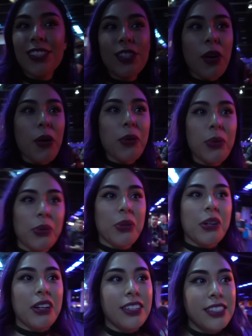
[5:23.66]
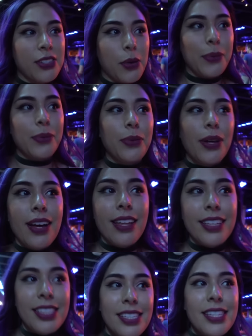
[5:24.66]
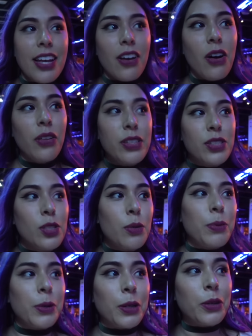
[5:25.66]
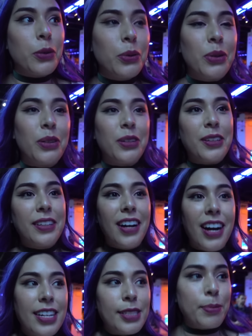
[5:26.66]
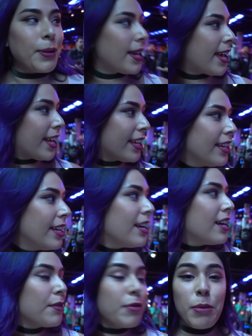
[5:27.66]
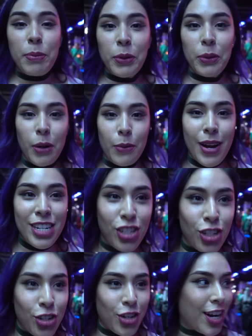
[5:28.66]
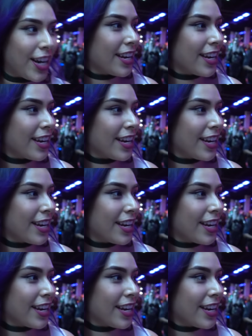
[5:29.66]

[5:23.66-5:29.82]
So cool. So this is like all the super cool cosplay people who are registering,